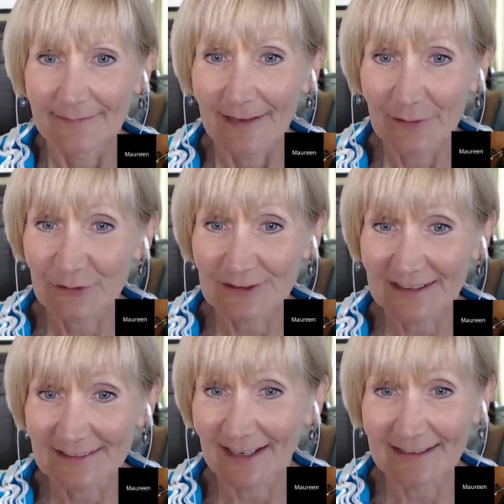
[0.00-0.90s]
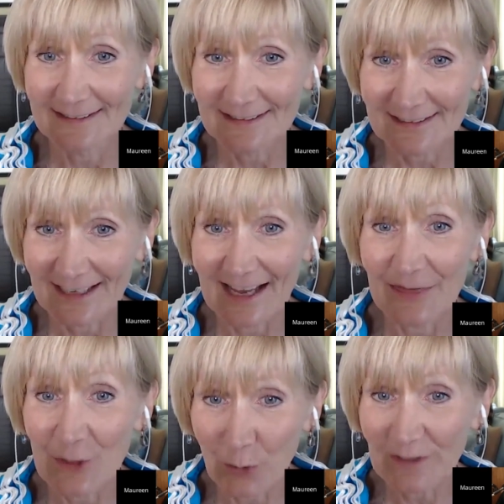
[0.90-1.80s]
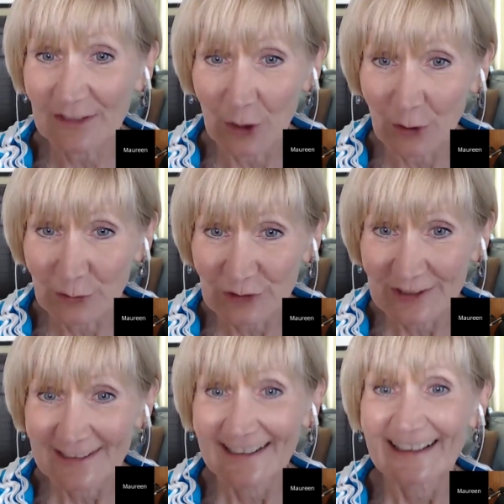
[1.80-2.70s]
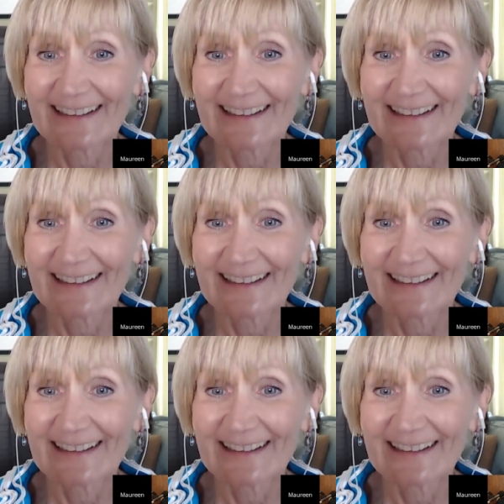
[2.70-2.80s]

And there's dead silence and nobody knows, mm-hmm.